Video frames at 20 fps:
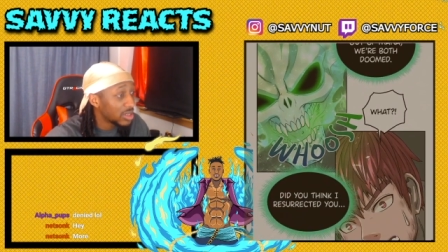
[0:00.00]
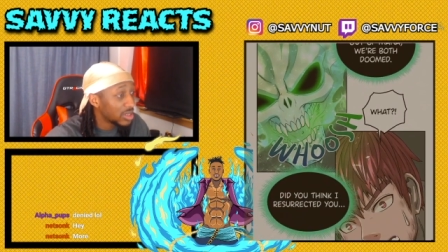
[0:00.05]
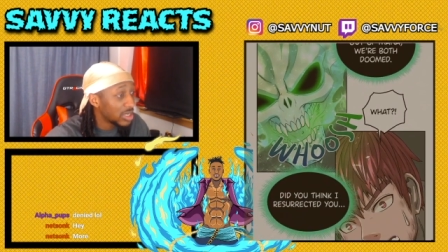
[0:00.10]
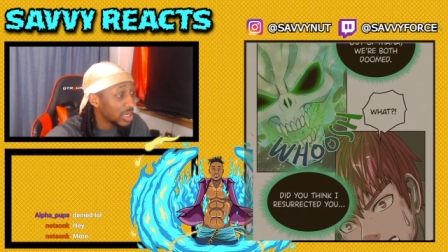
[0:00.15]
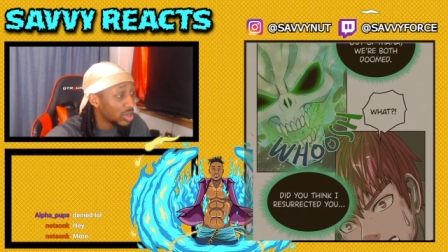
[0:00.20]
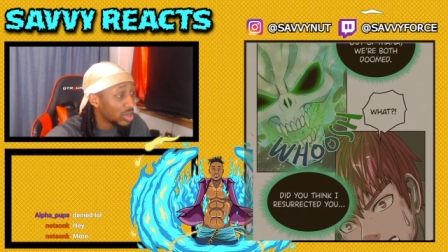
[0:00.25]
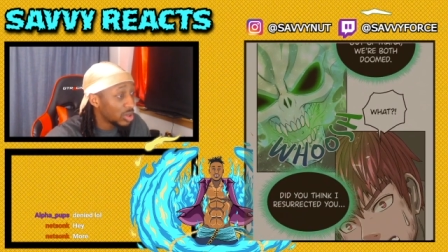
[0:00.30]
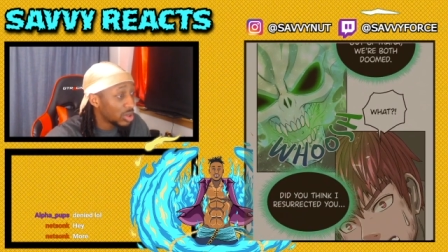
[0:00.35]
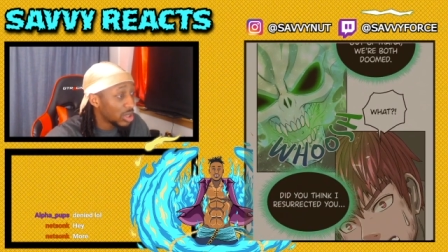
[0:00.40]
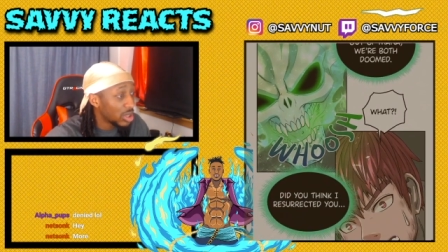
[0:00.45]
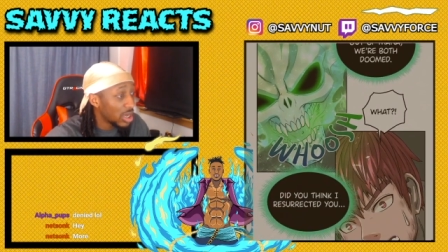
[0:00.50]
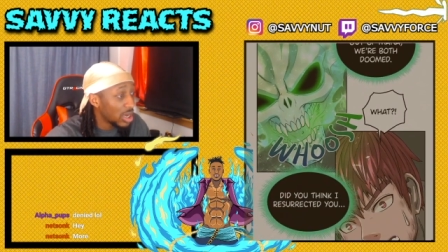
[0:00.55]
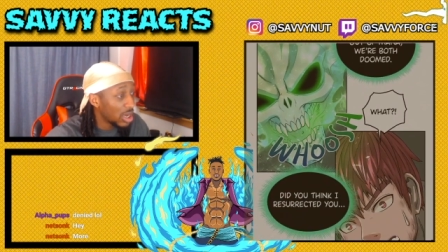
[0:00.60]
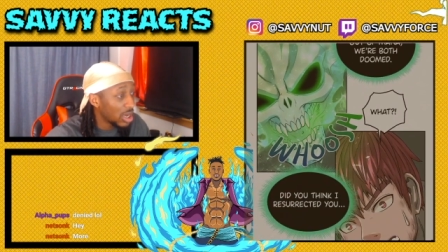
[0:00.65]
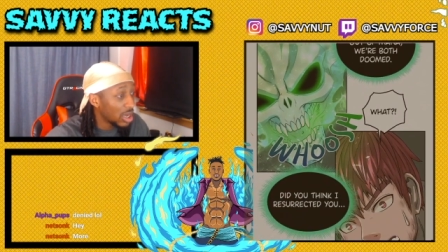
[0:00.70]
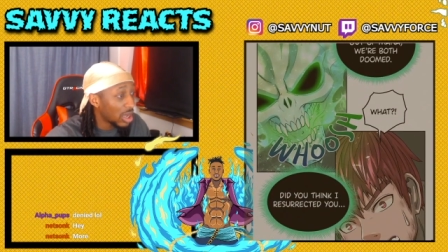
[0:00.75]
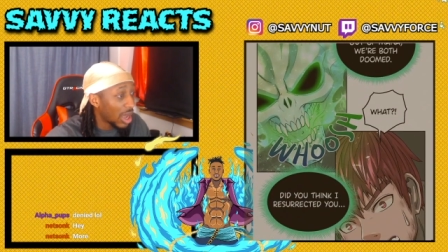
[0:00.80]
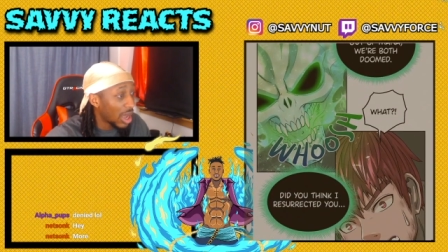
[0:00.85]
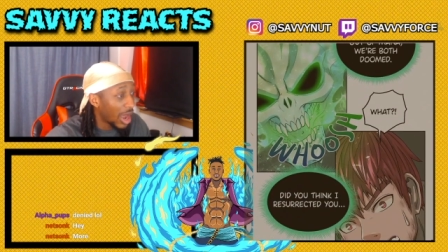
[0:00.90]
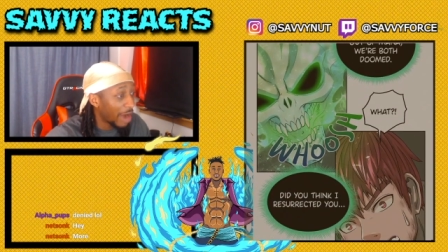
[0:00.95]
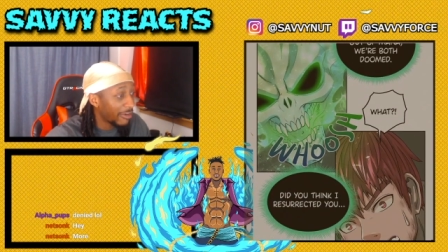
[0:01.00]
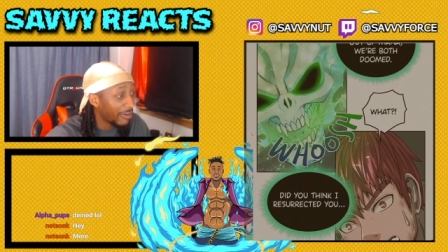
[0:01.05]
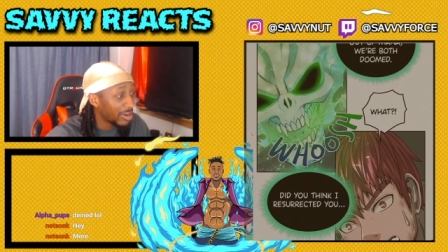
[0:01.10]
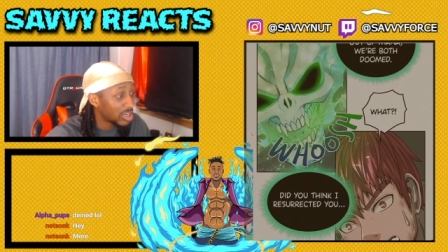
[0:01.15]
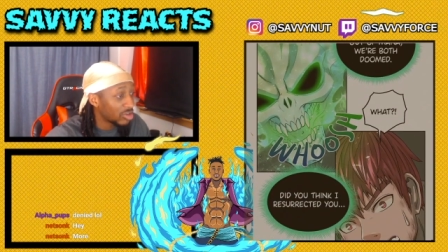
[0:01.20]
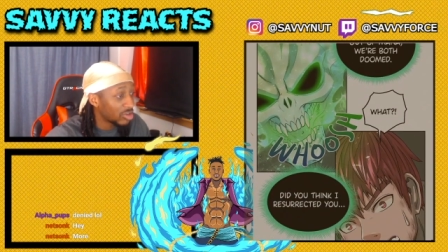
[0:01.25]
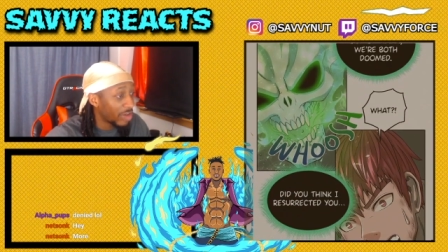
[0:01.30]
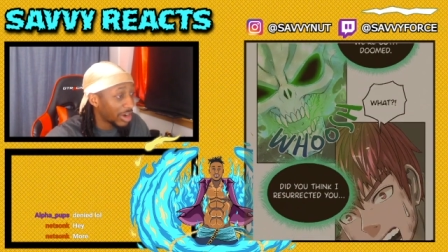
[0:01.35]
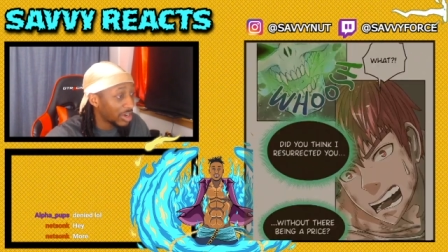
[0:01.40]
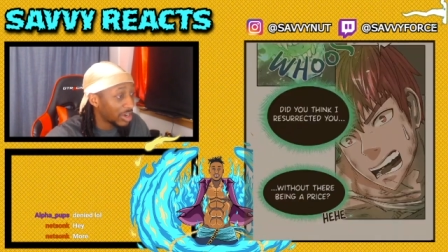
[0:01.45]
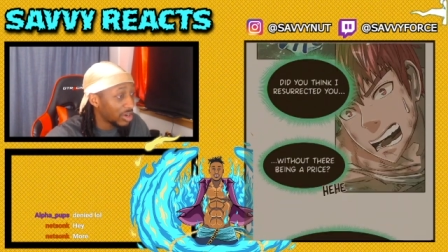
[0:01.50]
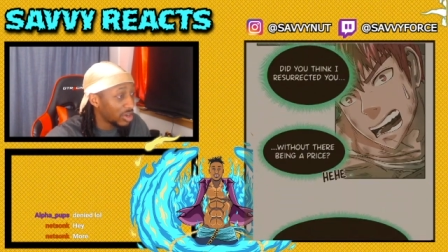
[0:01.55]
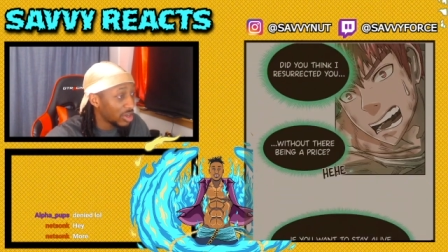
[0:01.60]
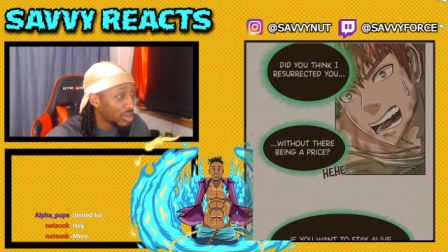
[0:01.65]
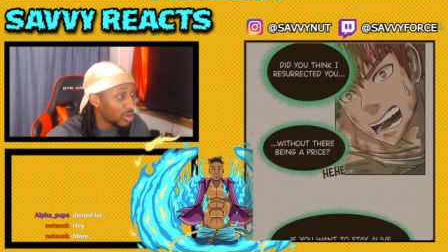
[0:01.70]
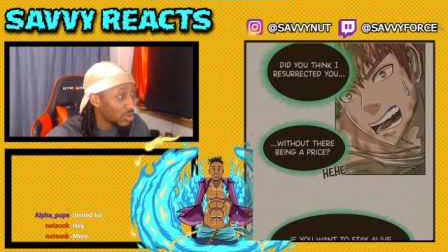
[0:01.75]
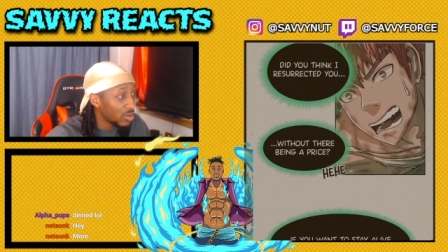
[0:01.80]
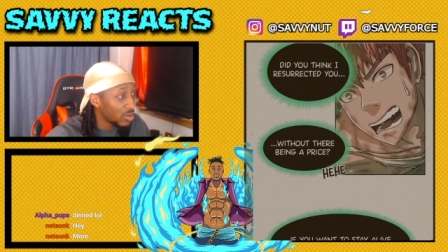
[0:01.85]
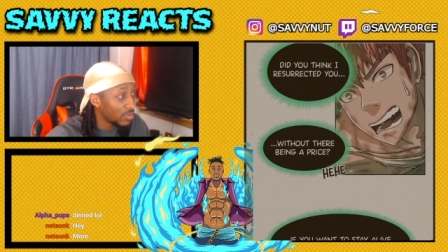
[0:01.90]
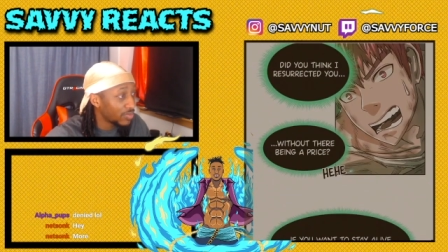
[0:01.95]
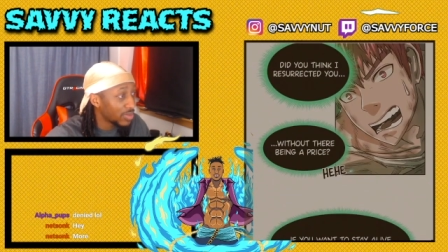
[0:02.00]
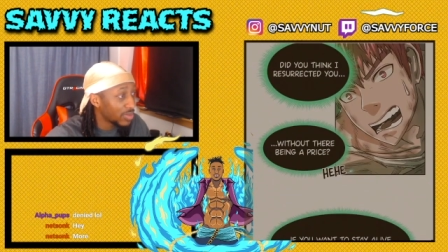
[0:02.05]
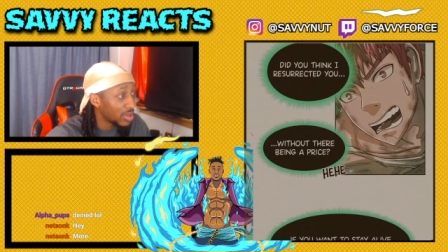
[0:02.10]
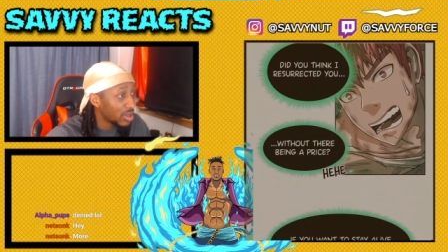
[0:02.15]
Did you think I resurrected you